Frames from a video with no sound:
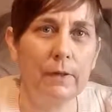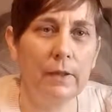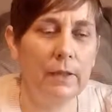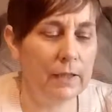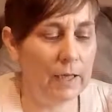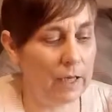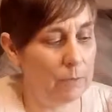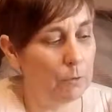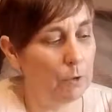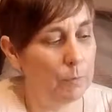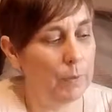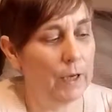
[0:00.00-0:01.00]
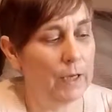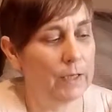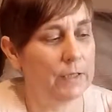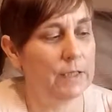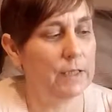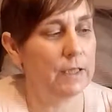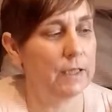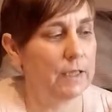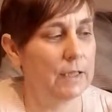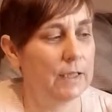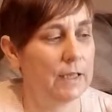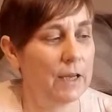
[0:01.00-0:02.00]
he came up and
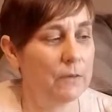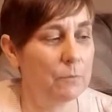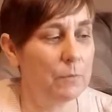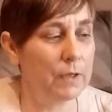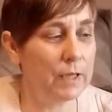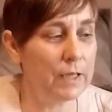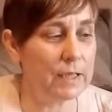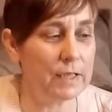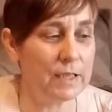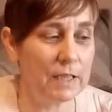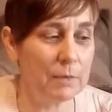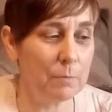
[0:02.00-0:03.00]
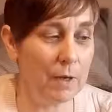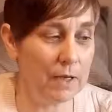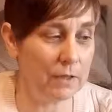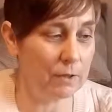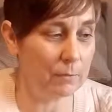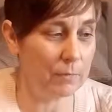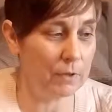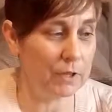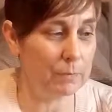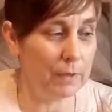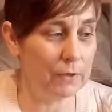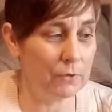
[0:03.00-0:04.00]
he gave me these. He'd made them on
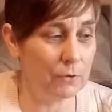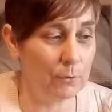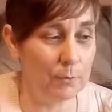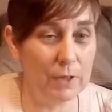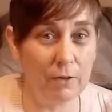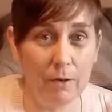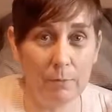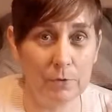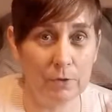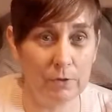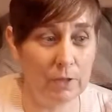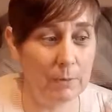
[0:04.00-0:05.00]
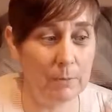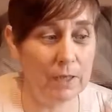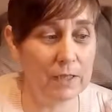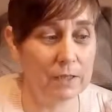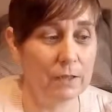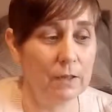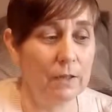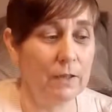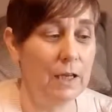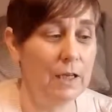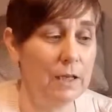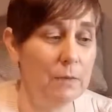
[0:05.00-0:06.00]
his bandsaw. I mean, they're absolutely amazing, aren't
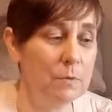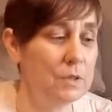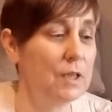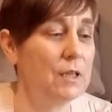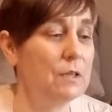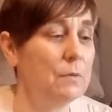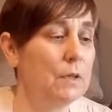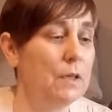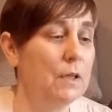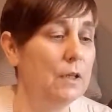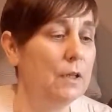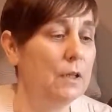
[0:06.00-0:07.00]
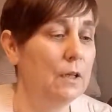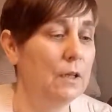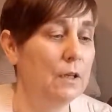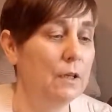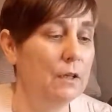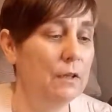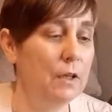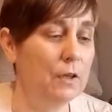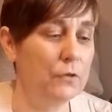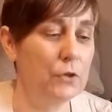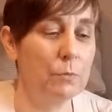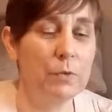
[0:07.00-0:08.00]
they? And he was saying to me, think
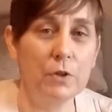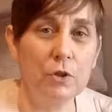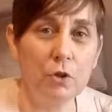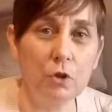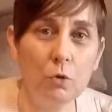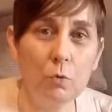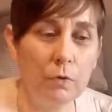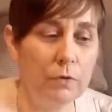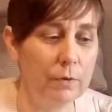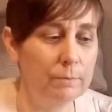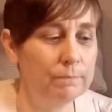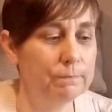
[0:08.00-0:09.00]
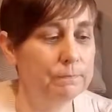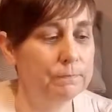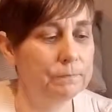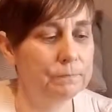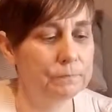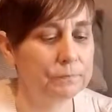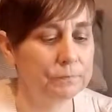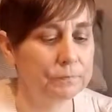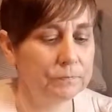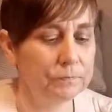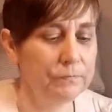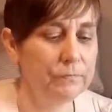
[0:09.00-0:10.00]
of something to do with them.
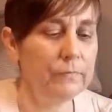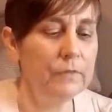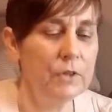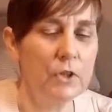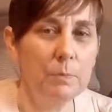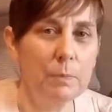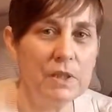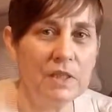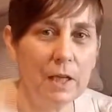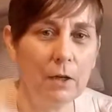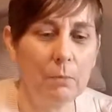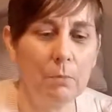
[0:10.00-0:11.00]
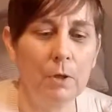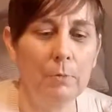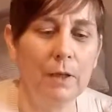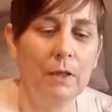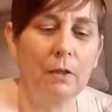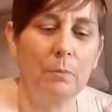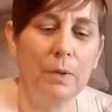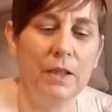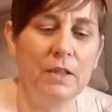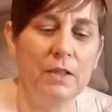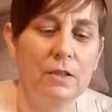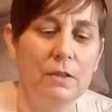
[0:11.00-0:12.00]
So they've been sat on my
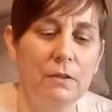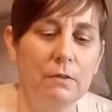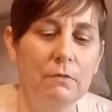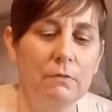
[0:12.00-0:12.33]
mantelpiece